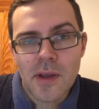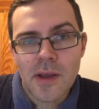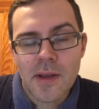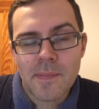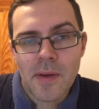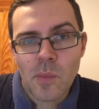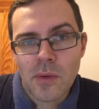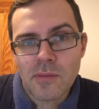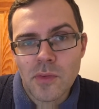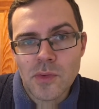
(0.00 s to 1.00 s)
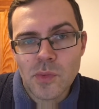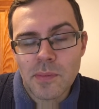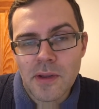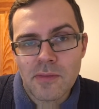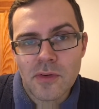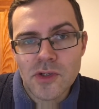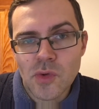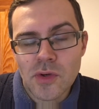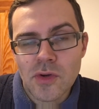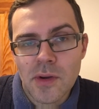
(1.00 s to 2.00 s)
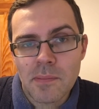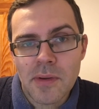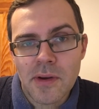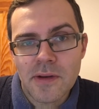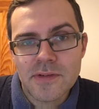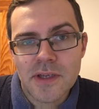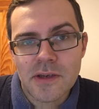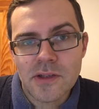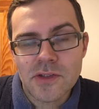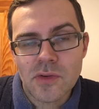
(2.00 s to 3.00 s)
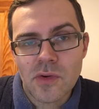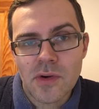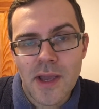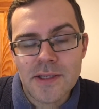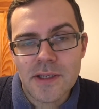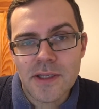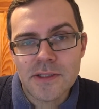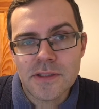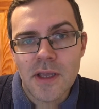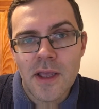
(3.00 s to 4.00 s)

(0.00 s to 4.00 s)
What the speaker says: and one of those would be for a short-term period of sickness or isolation.